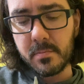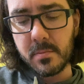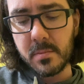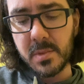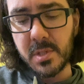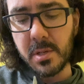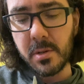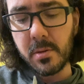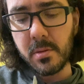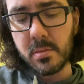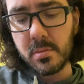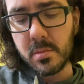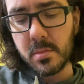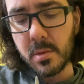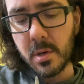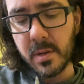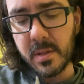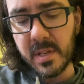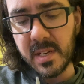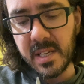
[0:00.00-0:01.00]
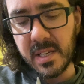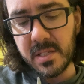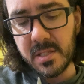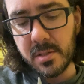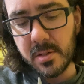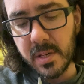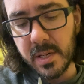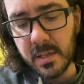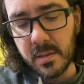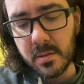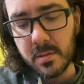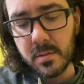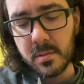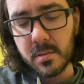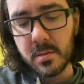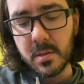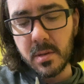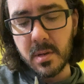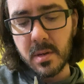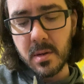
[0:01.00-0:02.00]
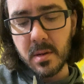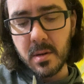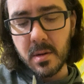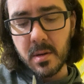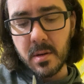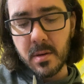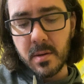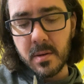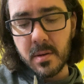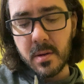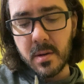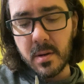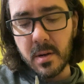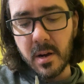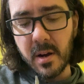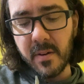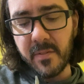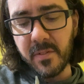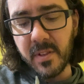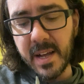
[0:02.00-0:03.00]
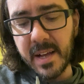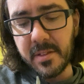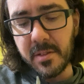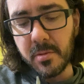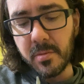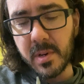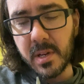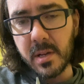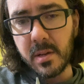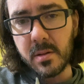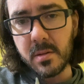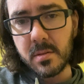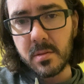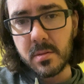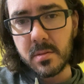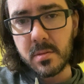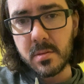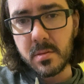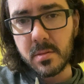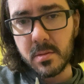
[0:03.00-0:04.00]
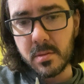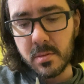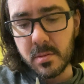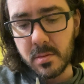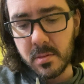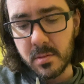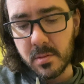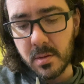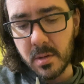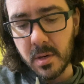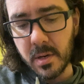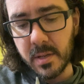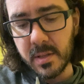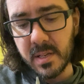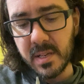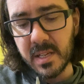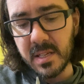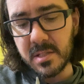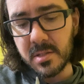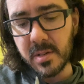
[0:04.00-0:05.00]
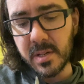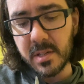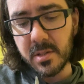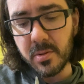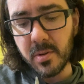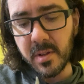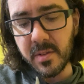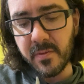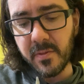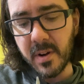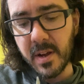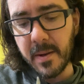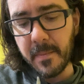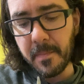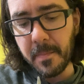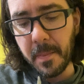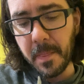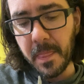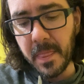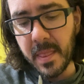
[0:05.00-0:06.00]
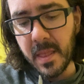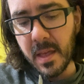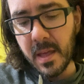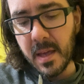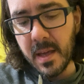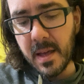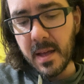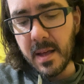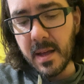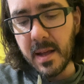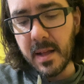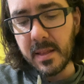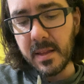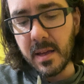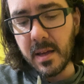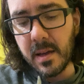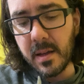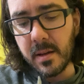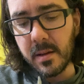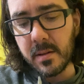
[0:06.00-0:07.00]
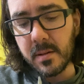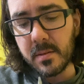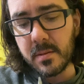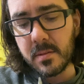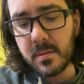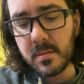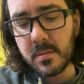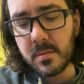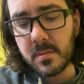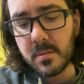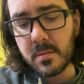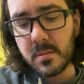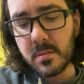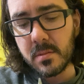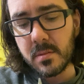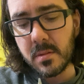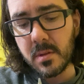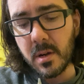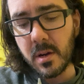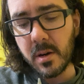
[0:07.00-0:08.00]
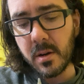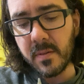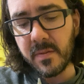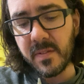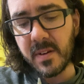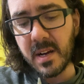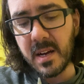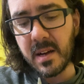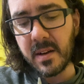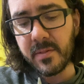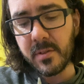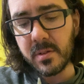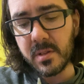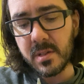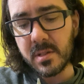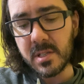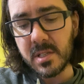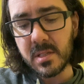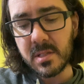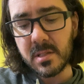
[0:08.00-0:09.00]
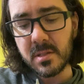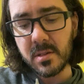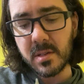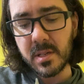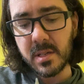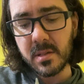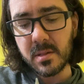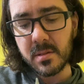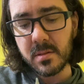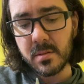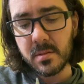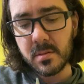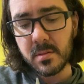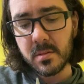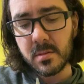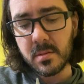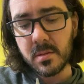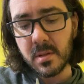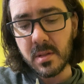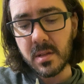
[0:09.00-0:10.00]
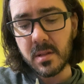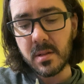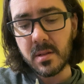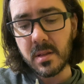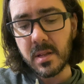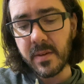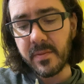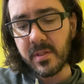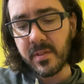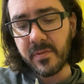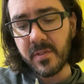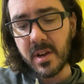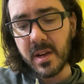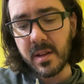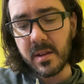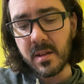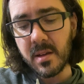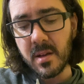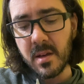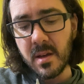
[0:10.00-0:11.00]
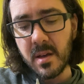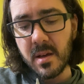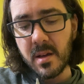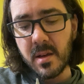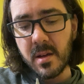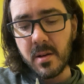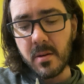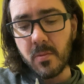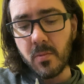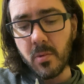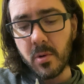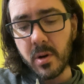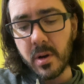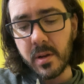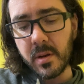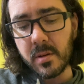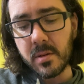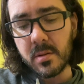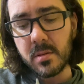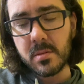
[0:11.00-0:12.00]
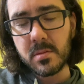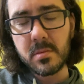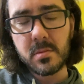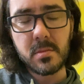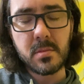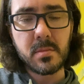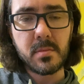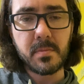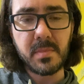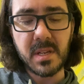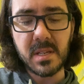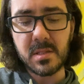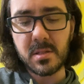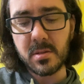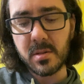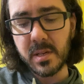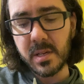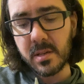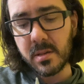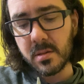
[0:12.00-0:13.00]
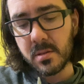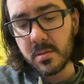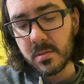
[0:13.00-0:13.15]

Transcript: 2 on the D string, our flat 3 on the D string, 12th fret, and then our 5 on the G string, 11th fret, 1 B string,